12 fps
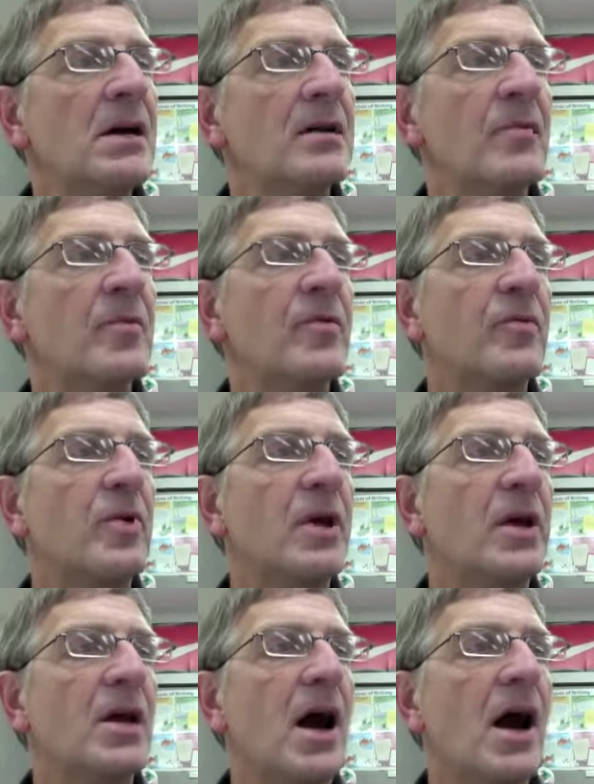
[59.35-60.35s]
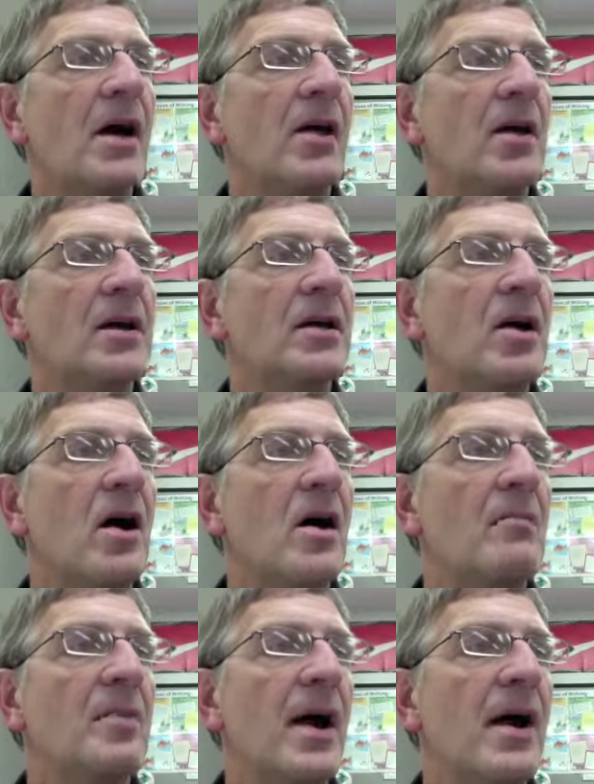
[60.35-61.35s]
Number 3, ionic
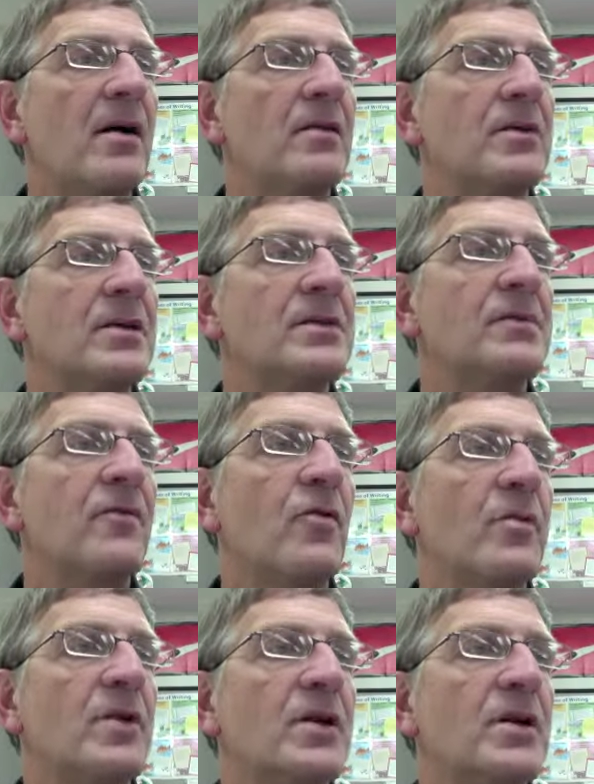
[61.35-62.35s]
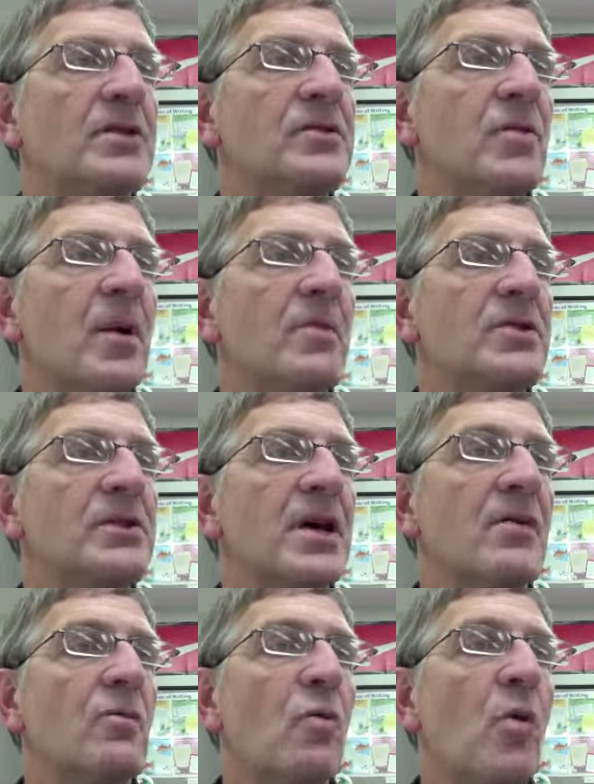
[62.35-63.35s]
compound is formulas
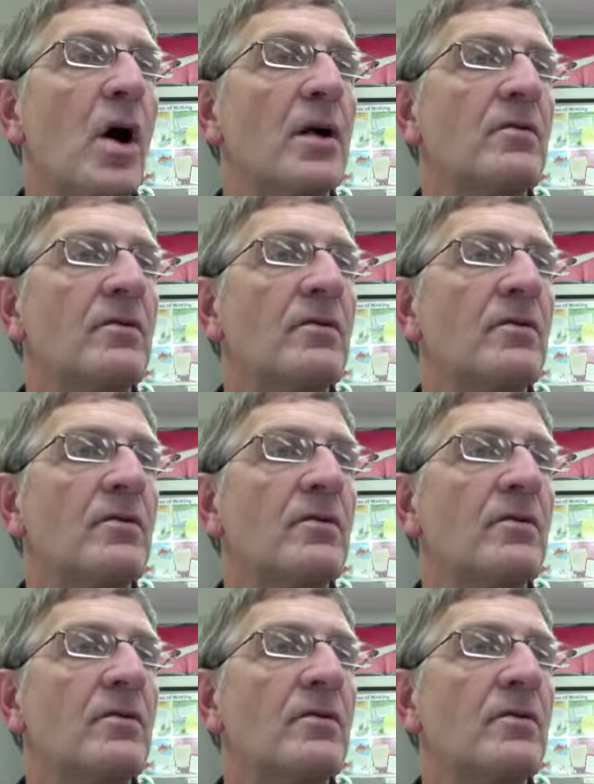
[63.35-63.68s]
represent one